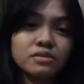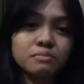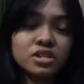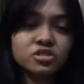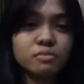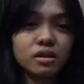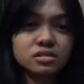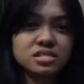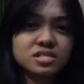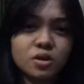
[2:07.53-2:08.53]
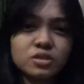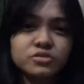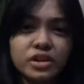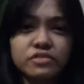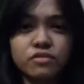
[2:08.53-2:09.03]
the matchbox is called
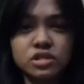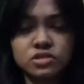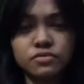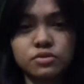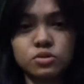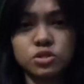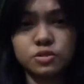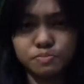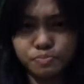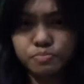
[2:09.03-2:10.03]
red phosphorus.